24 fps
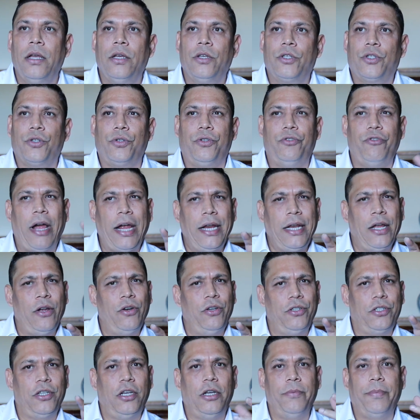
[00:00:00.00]
So dry
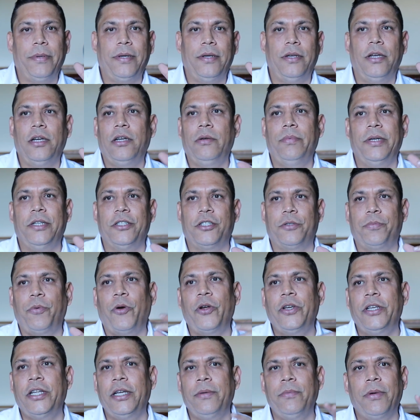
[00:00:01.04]
down is a little bit, little bit
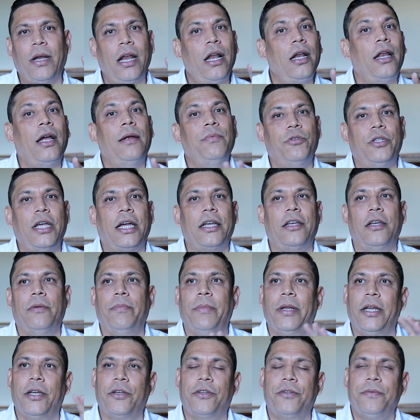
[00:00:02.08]
disappointing, but I'll come to that in a
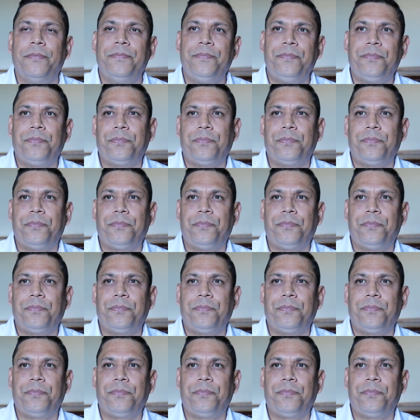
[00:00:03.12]
minute.